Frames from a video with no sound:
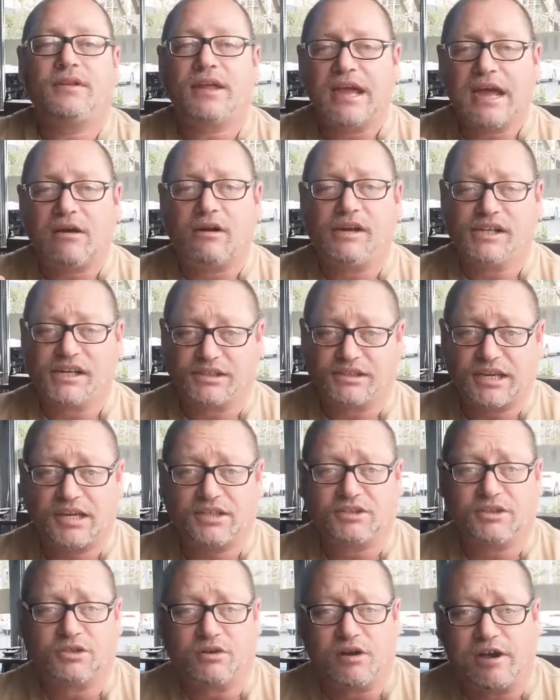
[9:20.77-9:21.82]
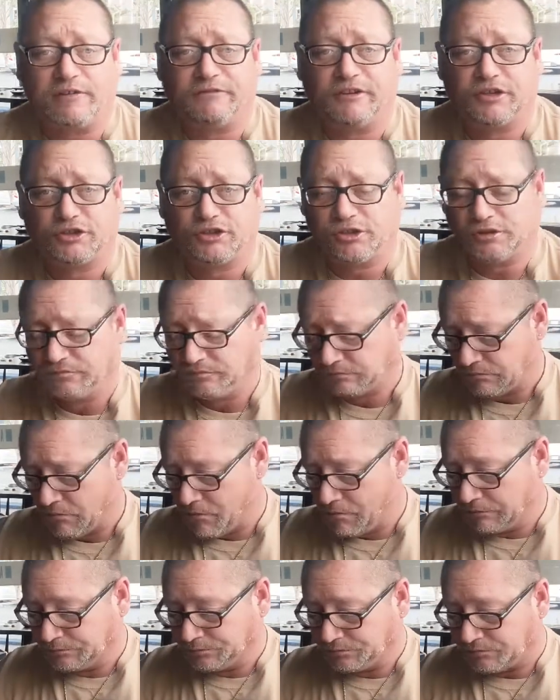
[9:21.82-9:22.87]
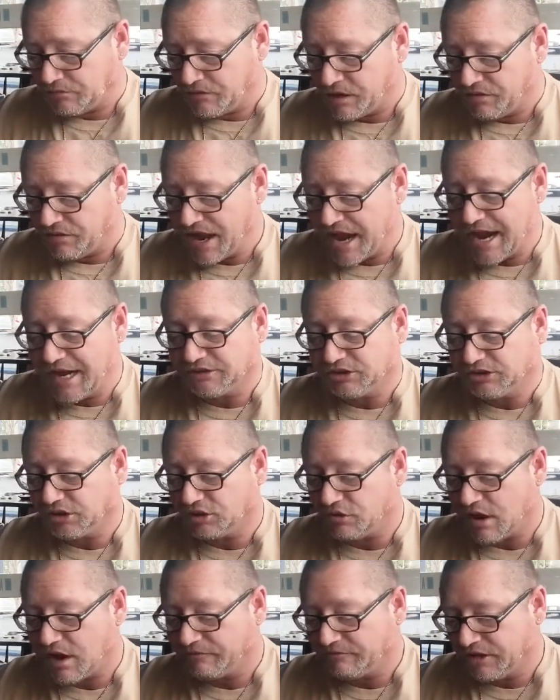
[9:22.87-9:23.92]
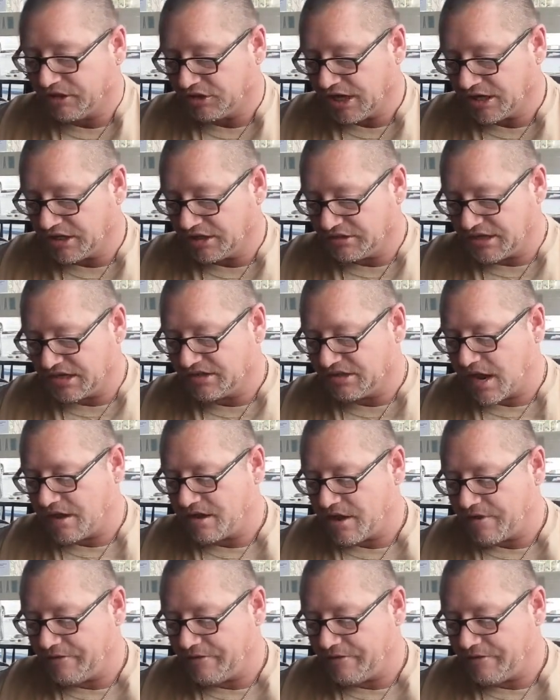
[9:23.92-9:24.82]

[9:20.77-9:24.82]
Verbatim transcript: Now I can taste the crawfish. That's the crawfish. I can taste